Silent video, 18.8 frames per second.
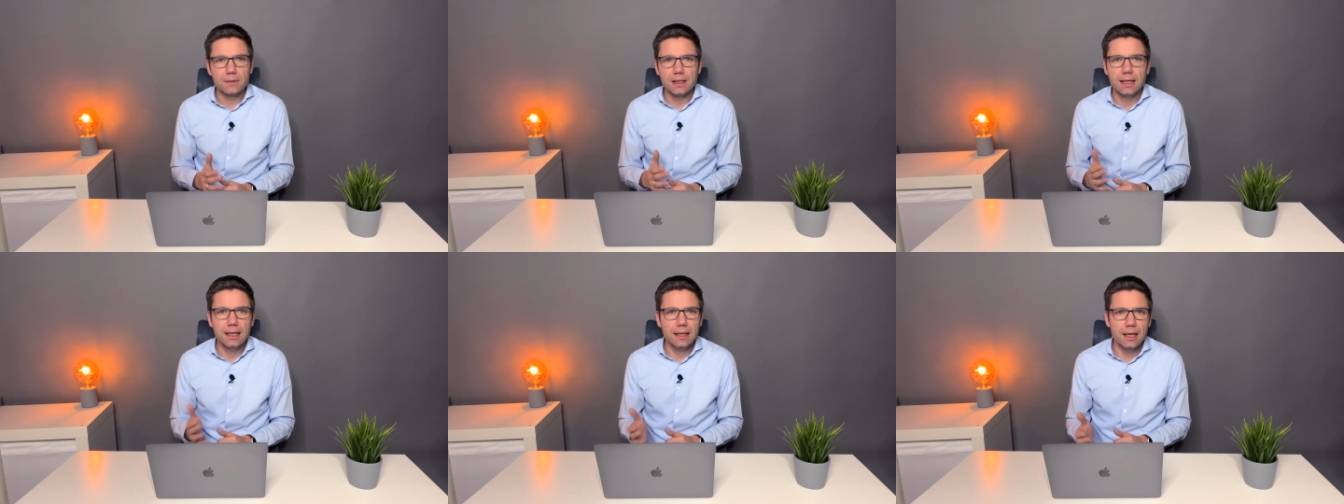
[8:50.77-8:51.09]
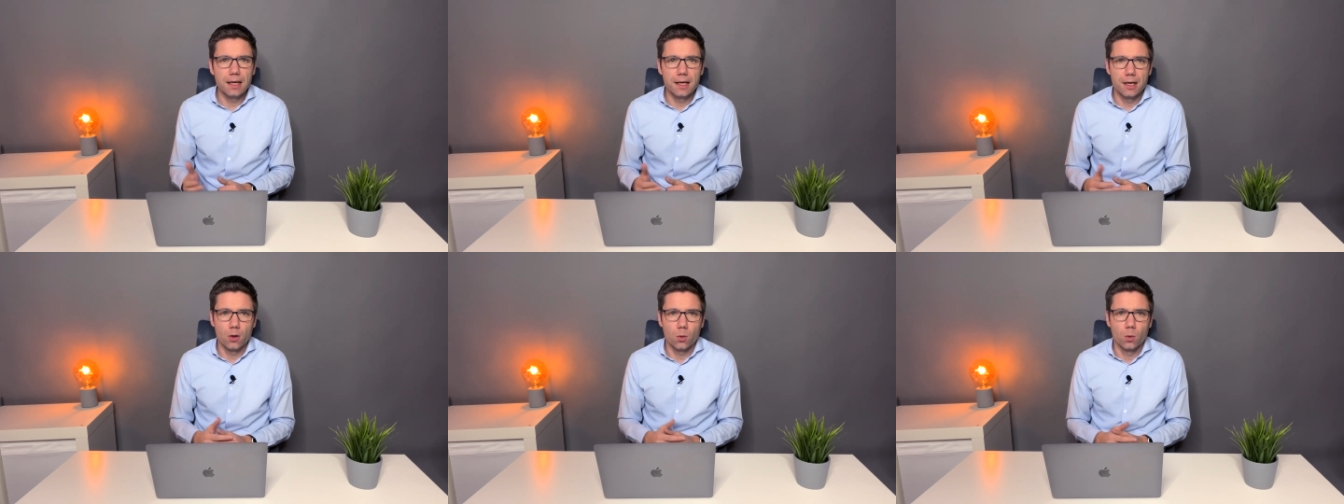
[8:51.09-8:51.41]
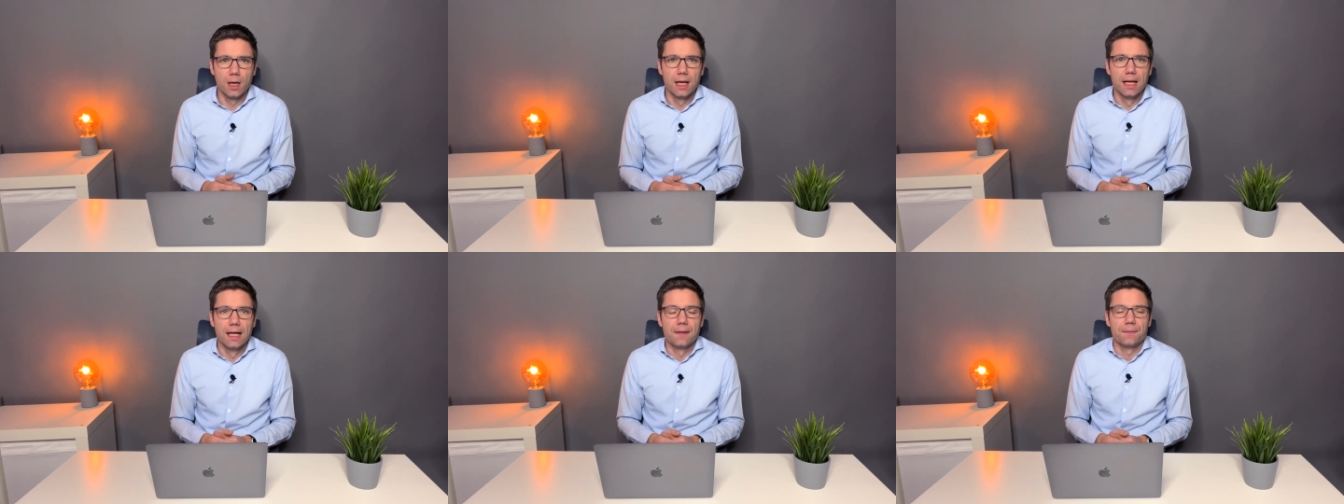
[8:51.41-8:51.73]
And I know
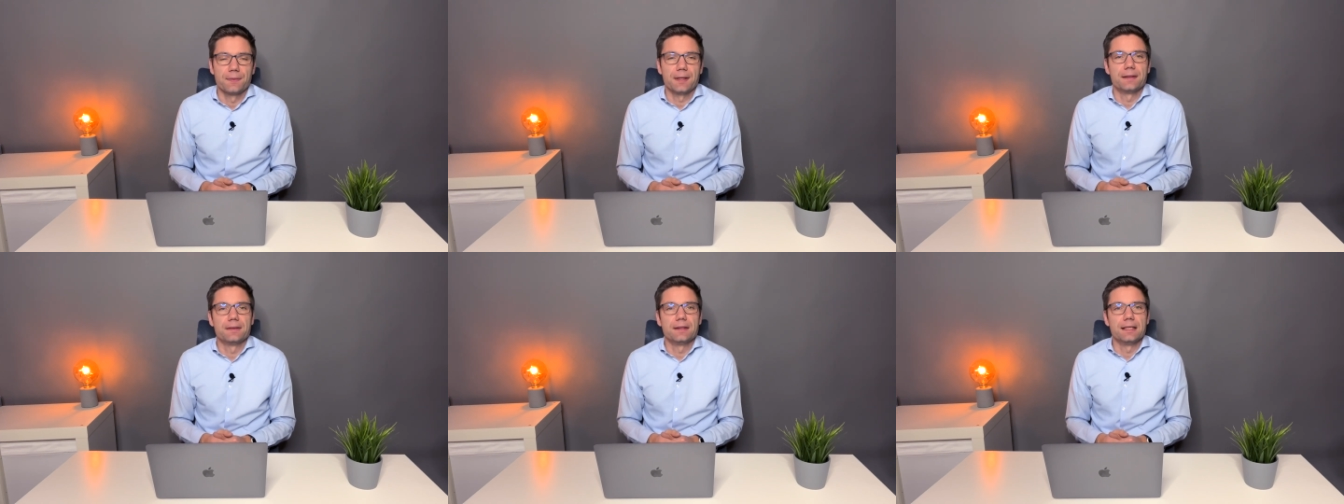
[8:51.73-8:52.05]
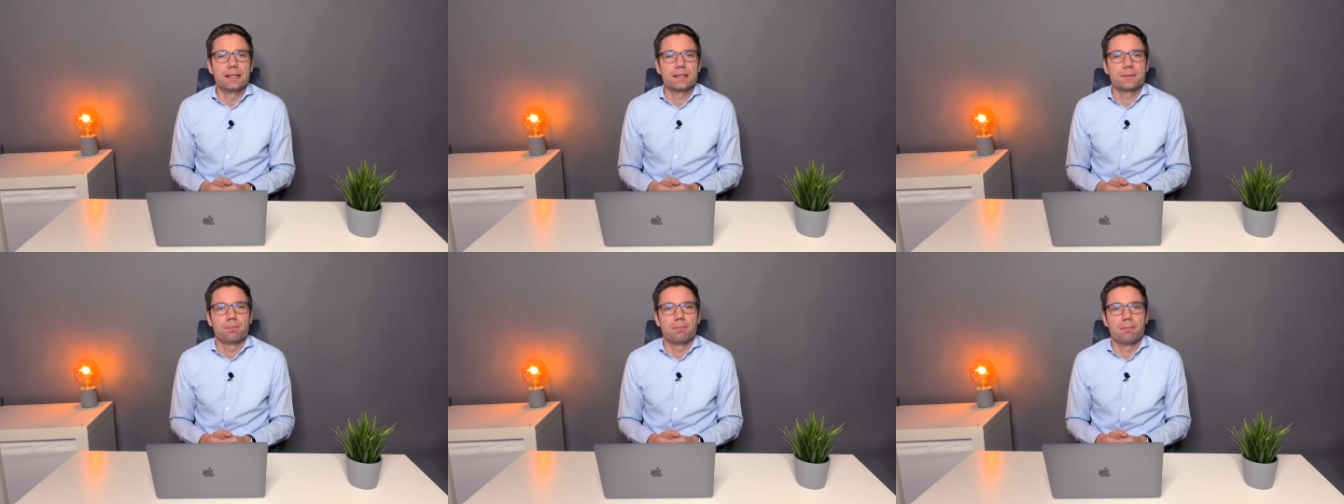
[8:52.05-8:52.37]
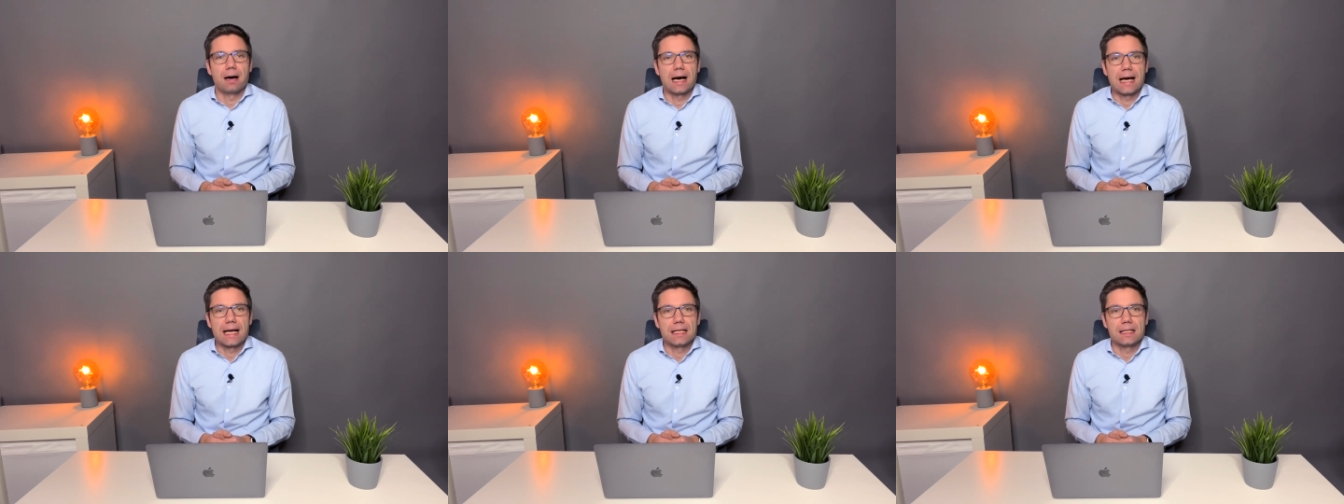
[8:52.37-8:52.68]
that this
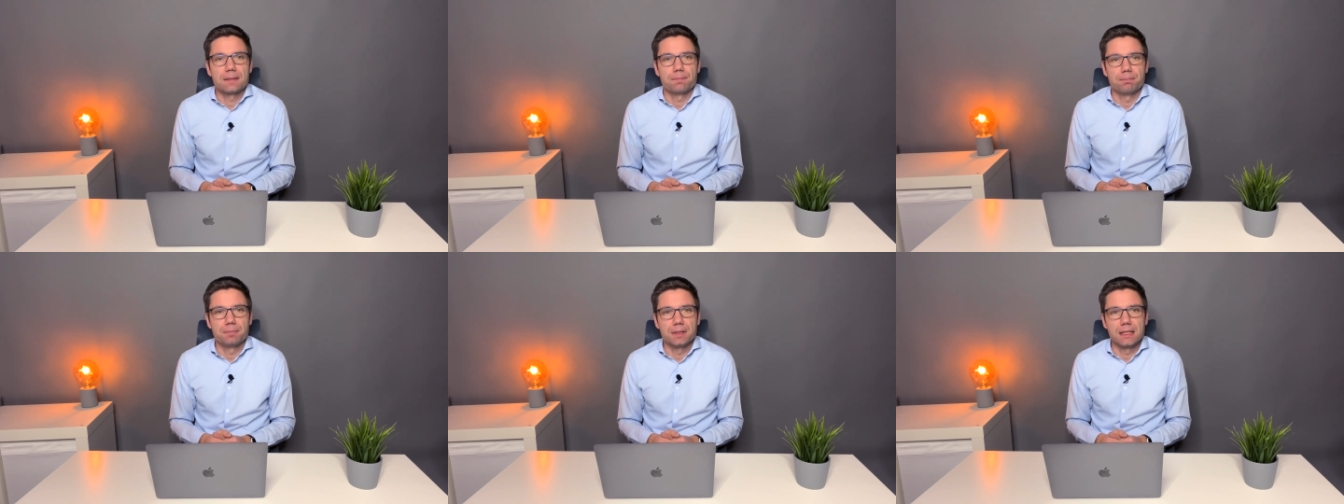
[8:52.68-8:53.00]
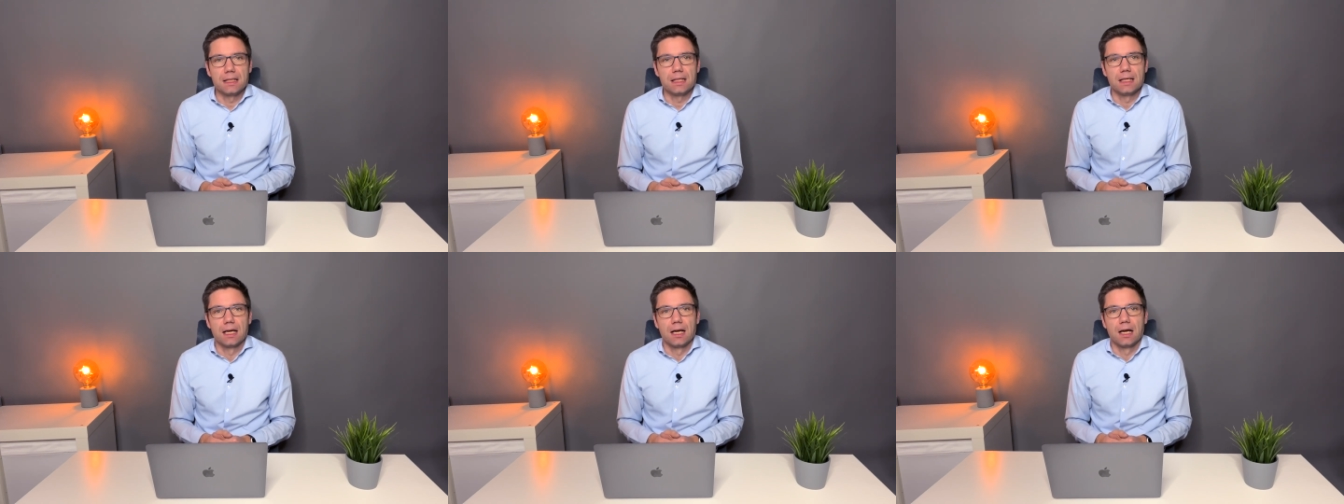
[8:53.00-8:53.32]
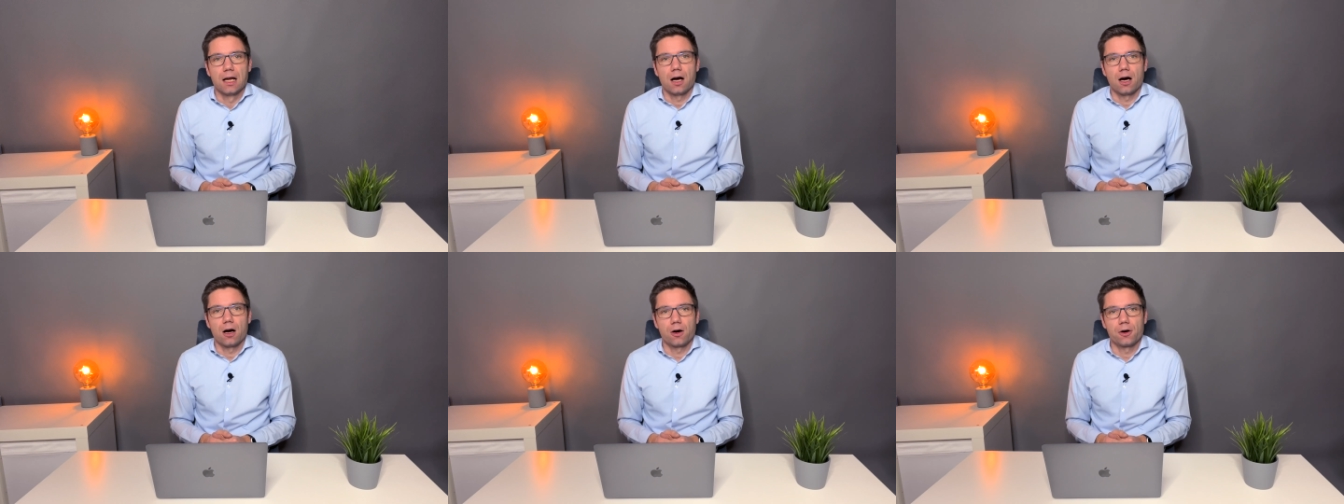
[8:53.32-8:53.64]
might be
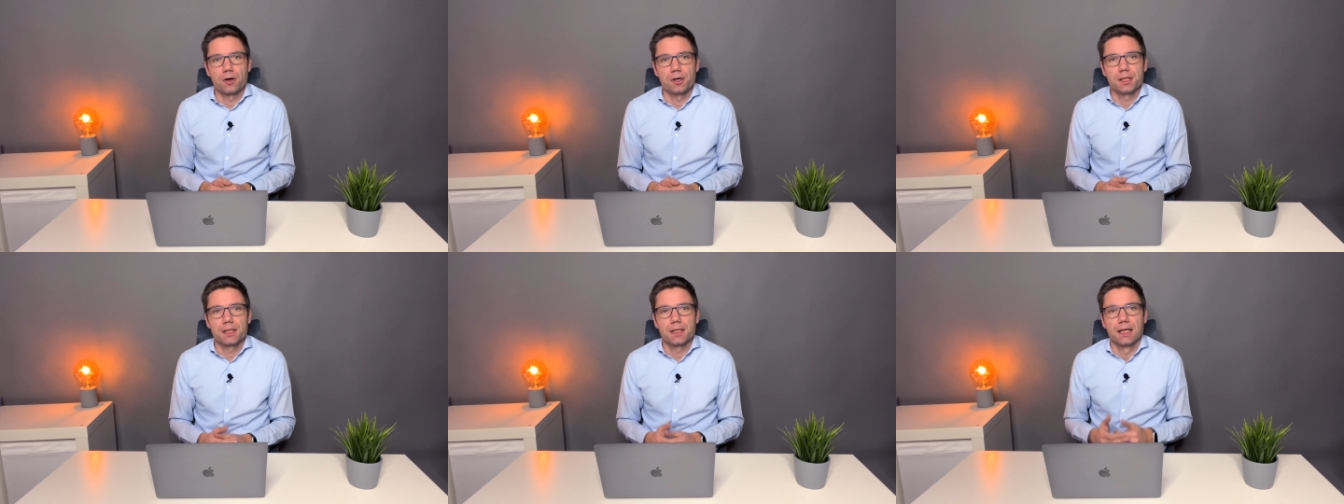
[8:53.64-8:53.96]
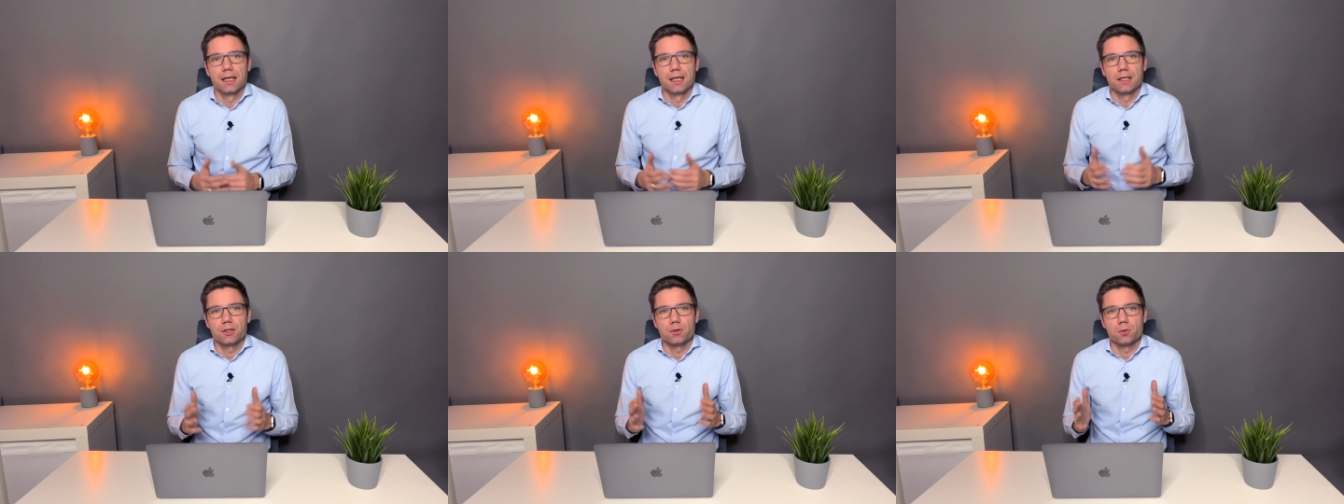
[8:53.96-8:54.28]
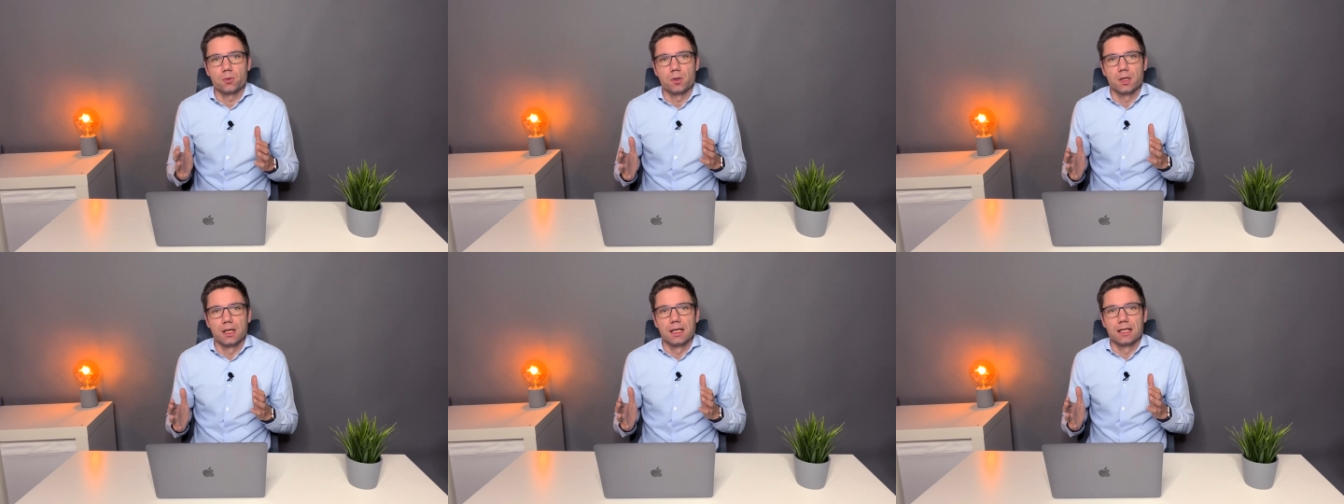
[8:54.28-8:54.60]
hard to